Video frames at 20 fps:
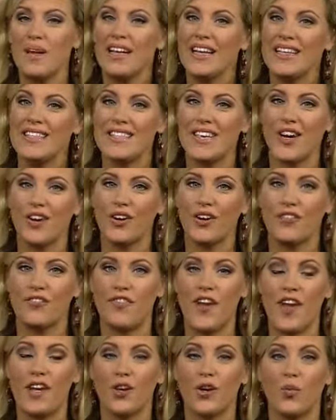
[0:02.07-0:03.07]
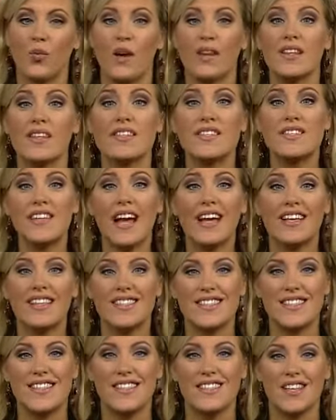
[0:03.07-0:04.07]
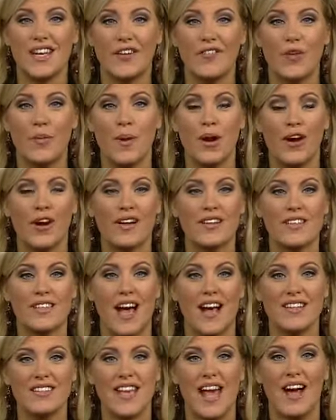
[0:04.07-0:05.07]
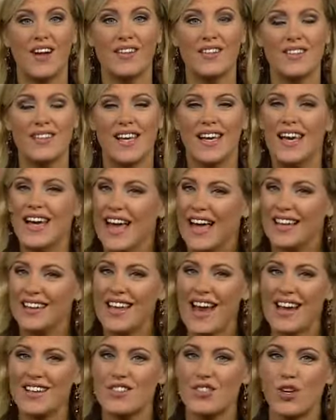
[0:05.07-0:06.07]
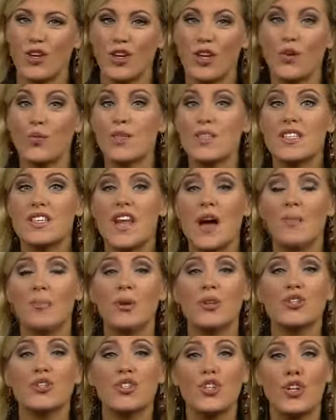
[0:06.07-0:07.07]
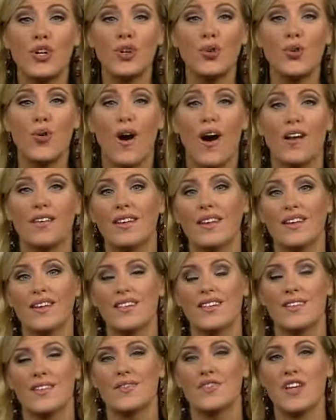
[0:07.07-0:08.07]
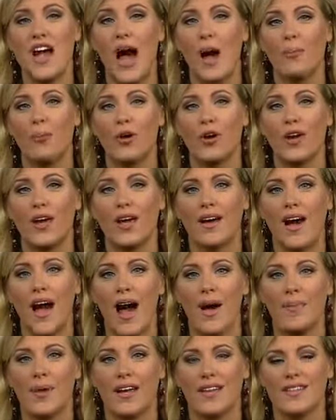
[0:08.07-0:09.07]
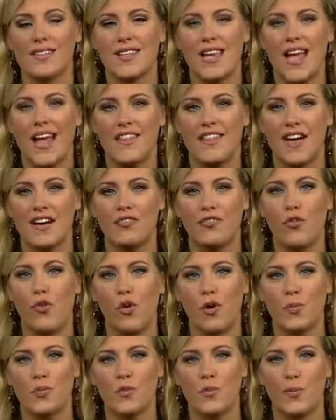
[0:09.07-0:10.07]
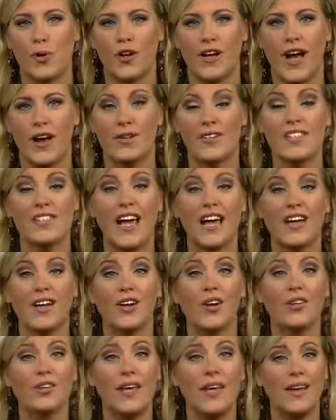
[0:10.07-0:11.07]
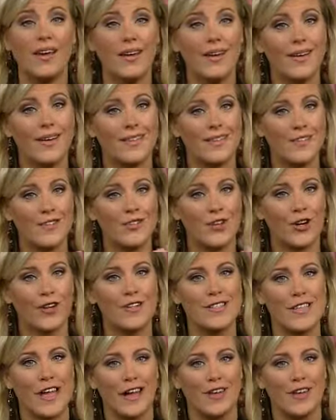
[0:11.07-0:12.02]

Comedian Terry Fator won the second season of America's Got Talent, and last year he was number two on the list of top earning comics that Forbes put out, second only to Jerry